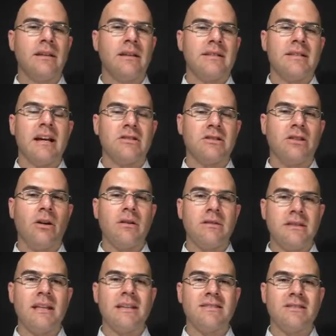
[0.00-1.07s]
The tax
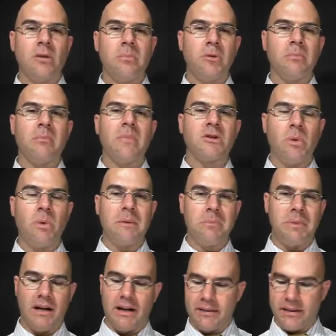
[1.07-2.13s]
authority does not put much weight
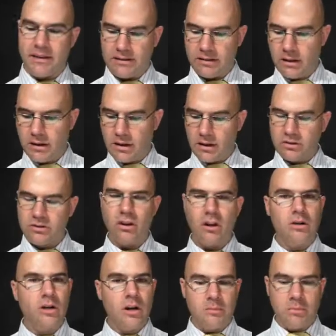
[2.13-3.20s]
behind that.
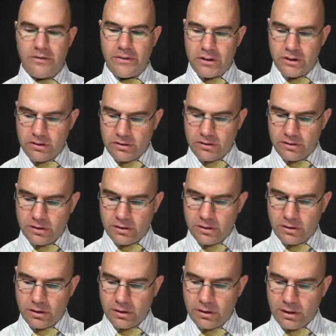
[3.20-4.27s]
So provisions,
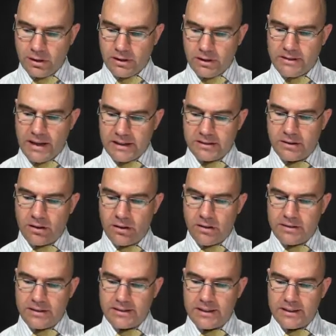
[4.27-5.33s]
the tax
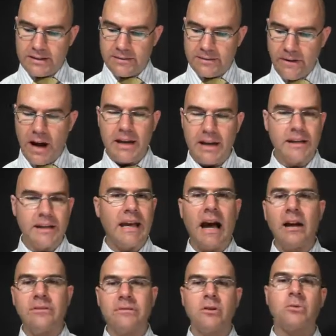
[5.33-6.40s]
authority says, fine,
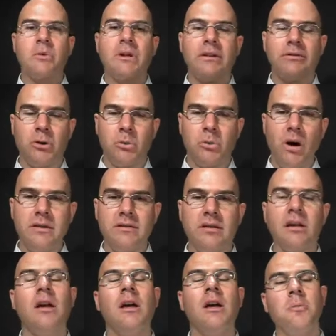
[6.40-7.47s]
account for it whenever you want,
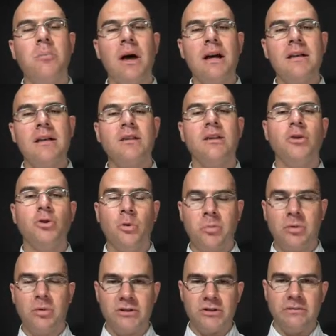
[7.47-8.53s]
but your
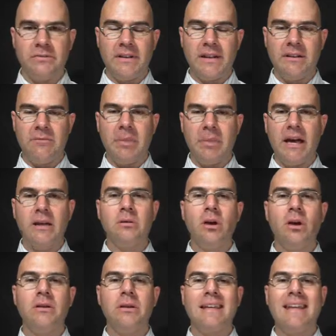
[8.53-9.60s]
provision for leave pay
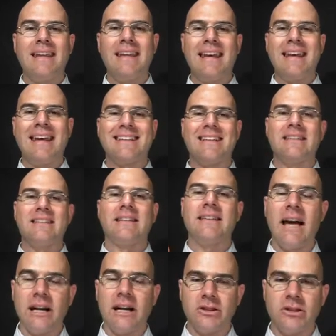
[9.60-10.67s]
you'll only get as a
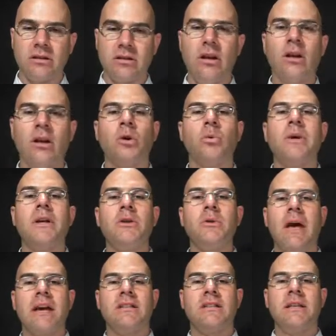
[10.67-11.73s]
deduction when
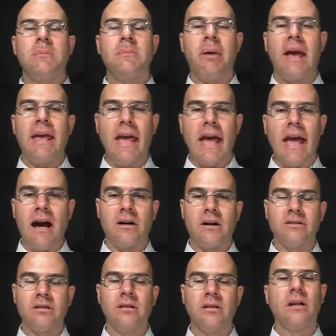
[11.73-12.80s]
you actually pay
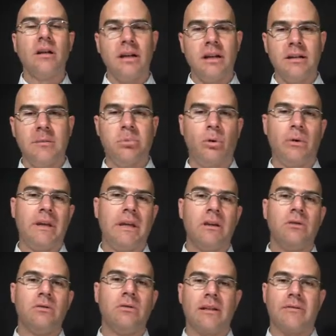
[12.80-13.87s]
out an employee
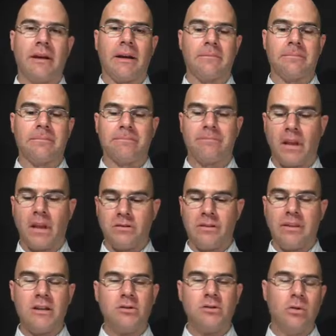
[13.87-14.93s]
who's leaving.
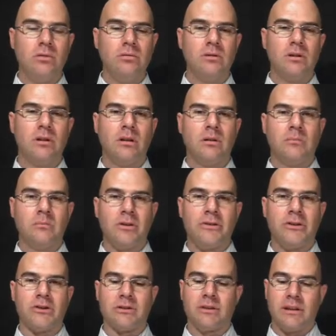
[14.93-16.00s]
So there's your
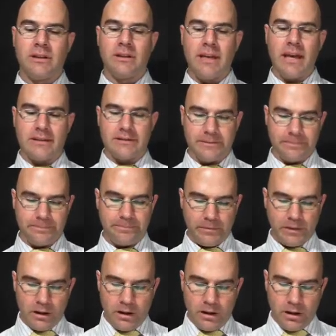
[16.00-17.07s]
provision, yes.
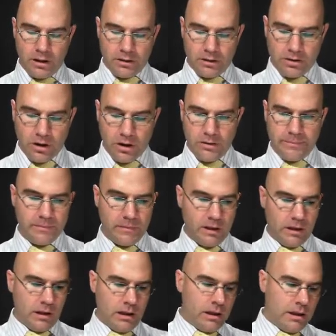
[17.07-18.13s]
So
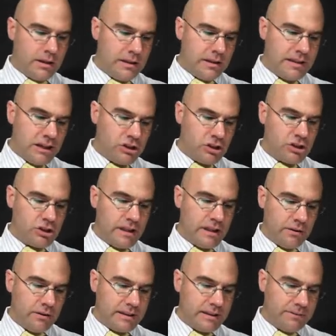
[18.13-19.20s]
there's actually a
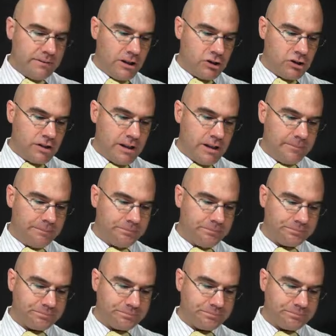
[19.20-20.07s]
generic definition here.